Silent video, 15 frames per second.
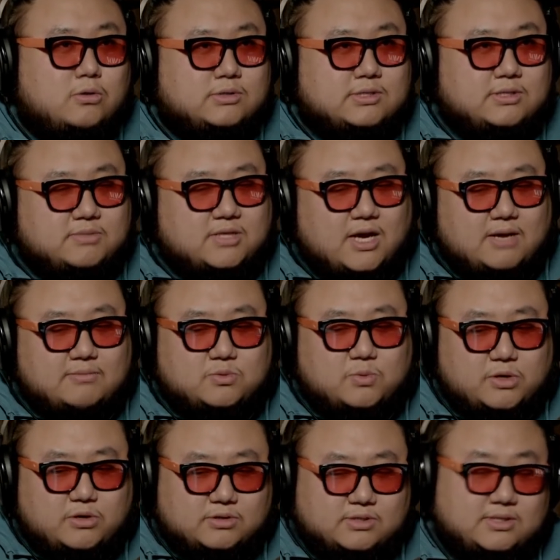sometimes
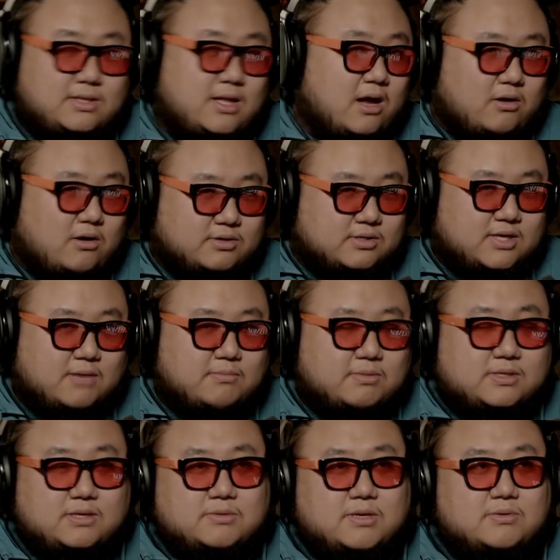when you're, not all the time,
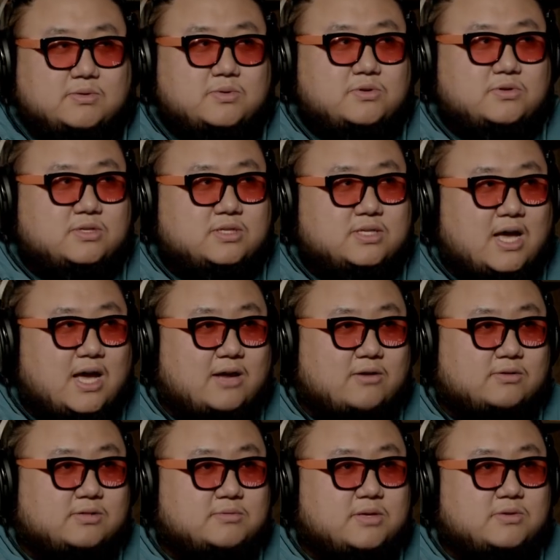but sometimes when you're sad
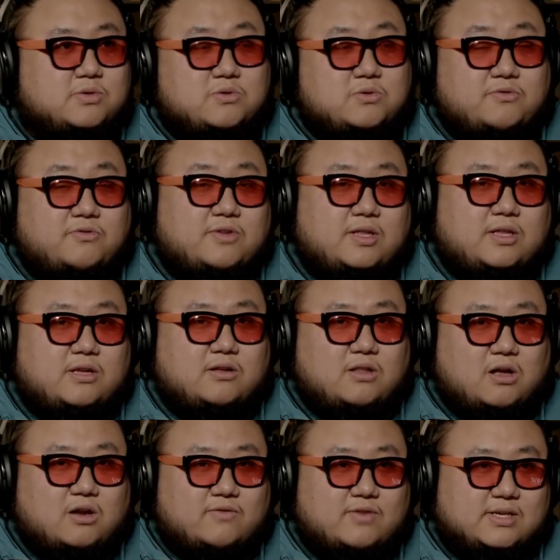or sometimes when you're feeling a
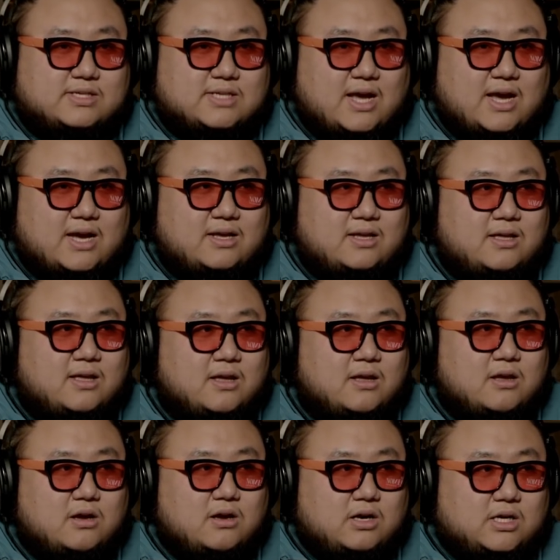lot of anxiety,
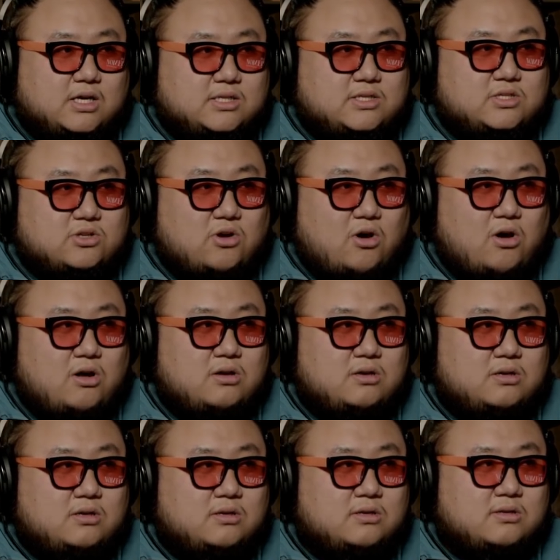a
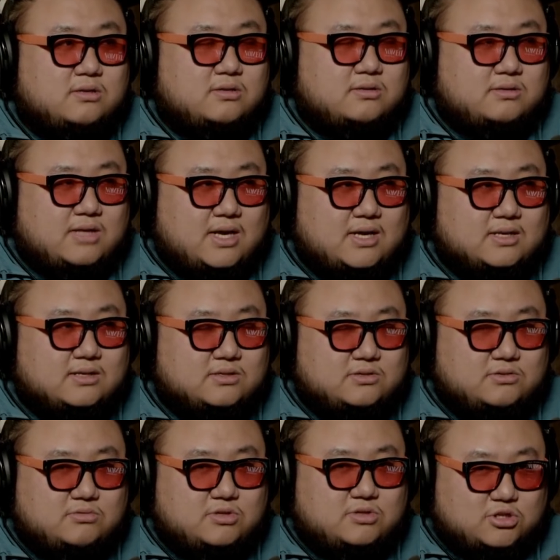song that
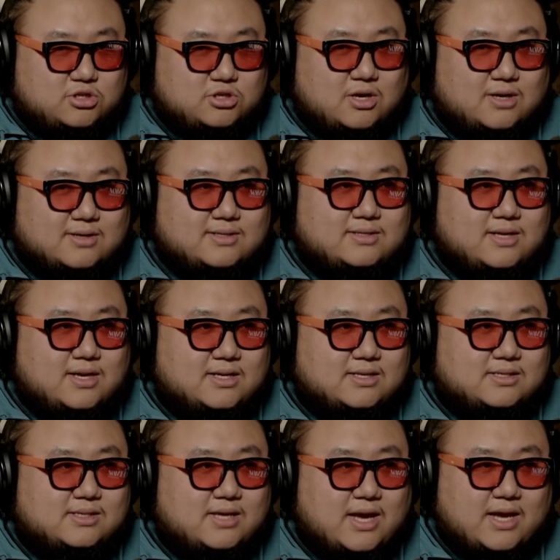is just
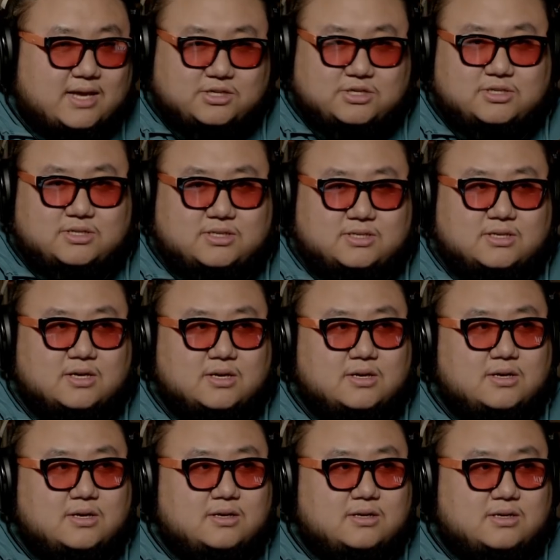as anxious
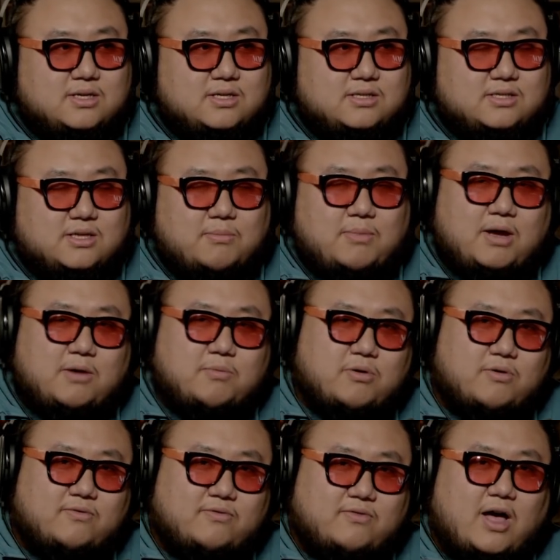can somehow
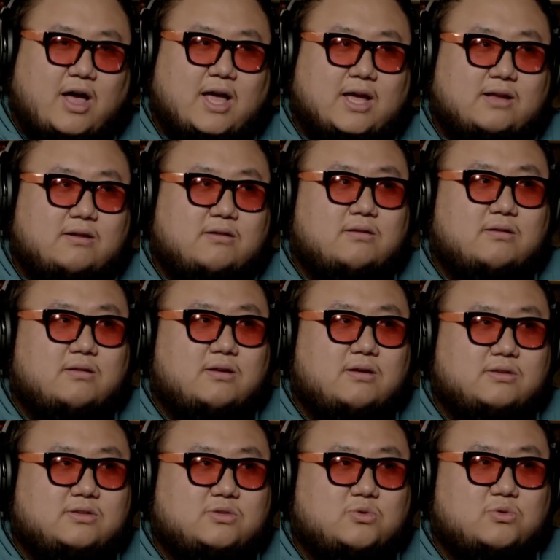provide
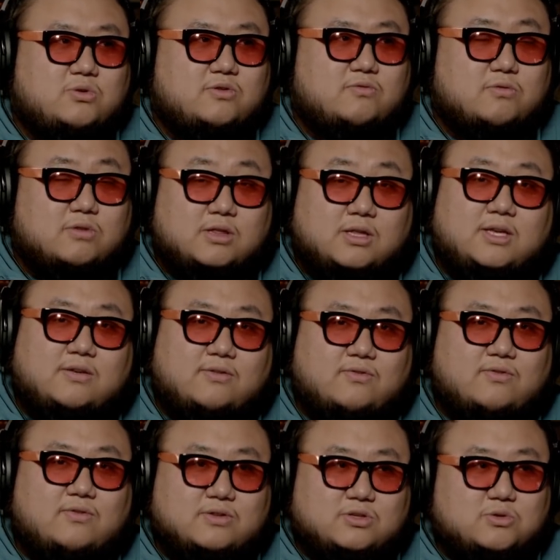a sort of
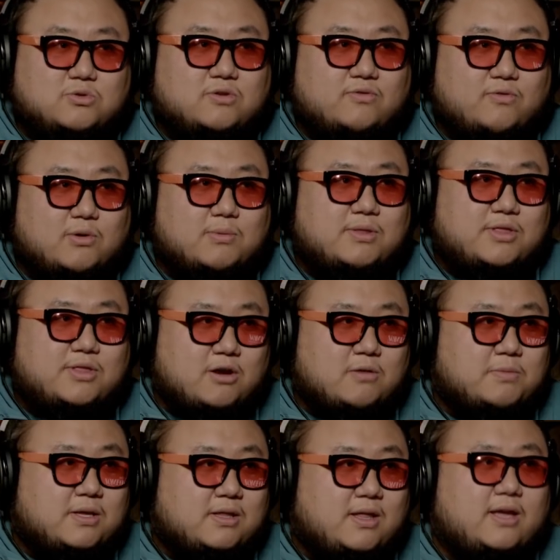relief, a sort of form of
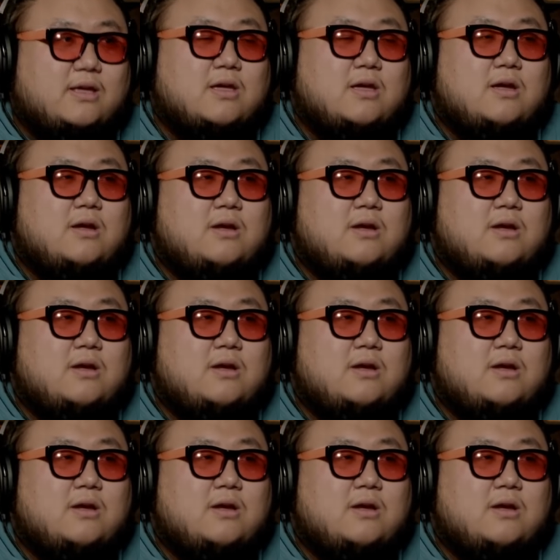therapy. Like